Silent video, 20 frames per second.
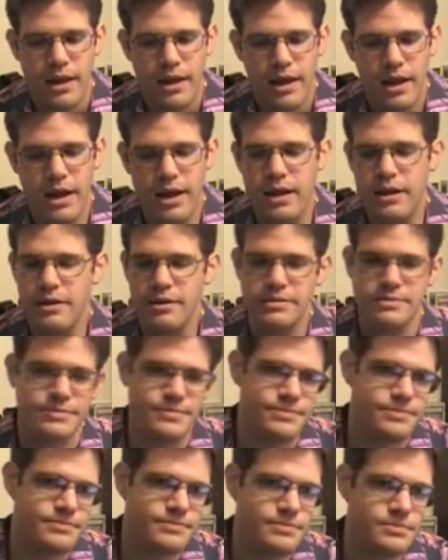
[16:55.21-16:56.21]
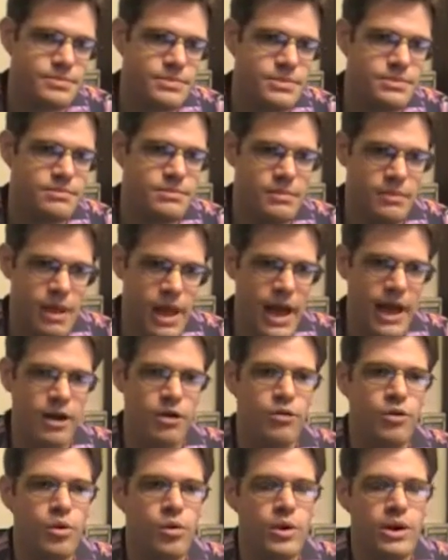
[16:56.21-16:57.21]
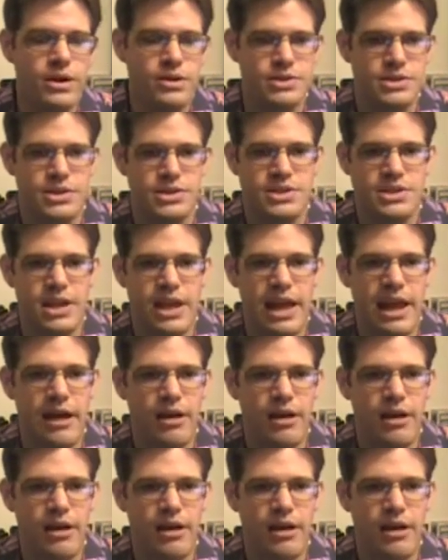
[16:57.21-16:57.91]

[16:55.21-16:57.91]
Uh, I don't know what else to say.